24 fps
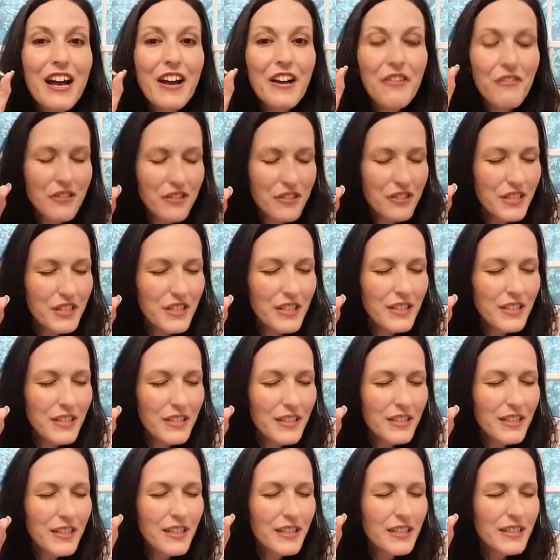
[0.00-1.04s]

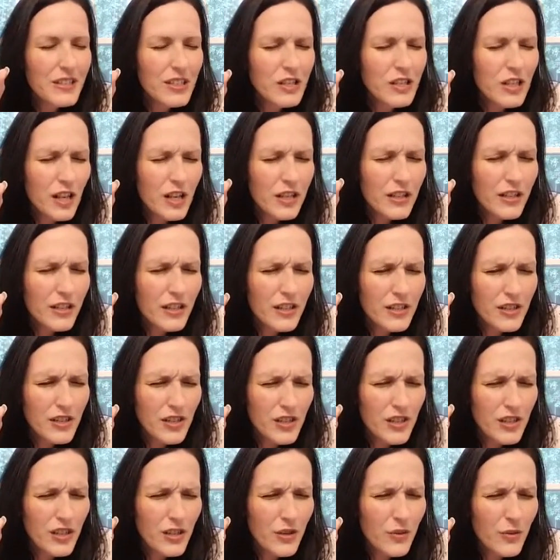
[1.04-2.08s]
Everything is not against
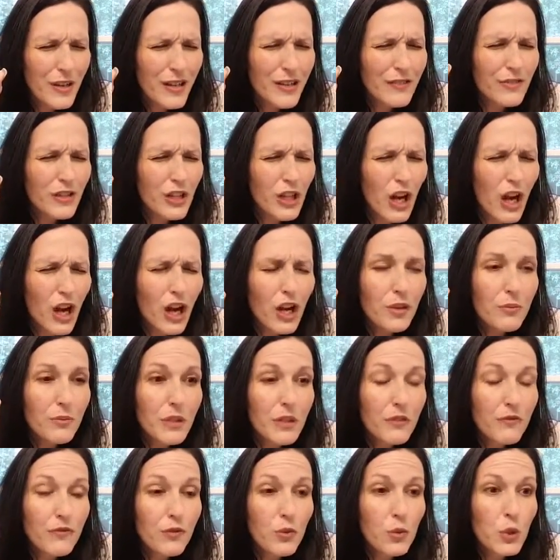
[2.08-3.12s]
you. If God be
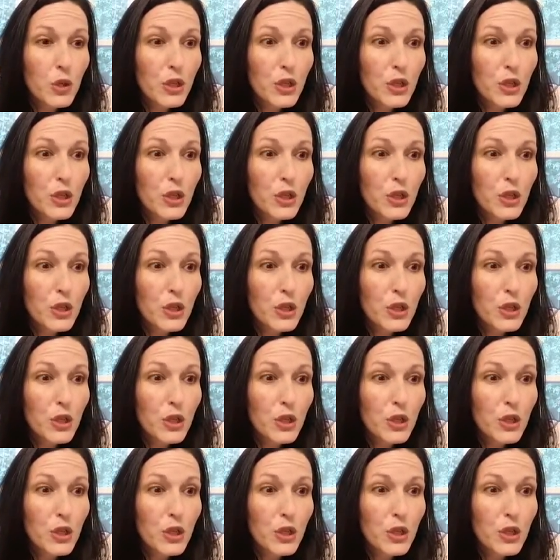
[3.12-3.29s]
for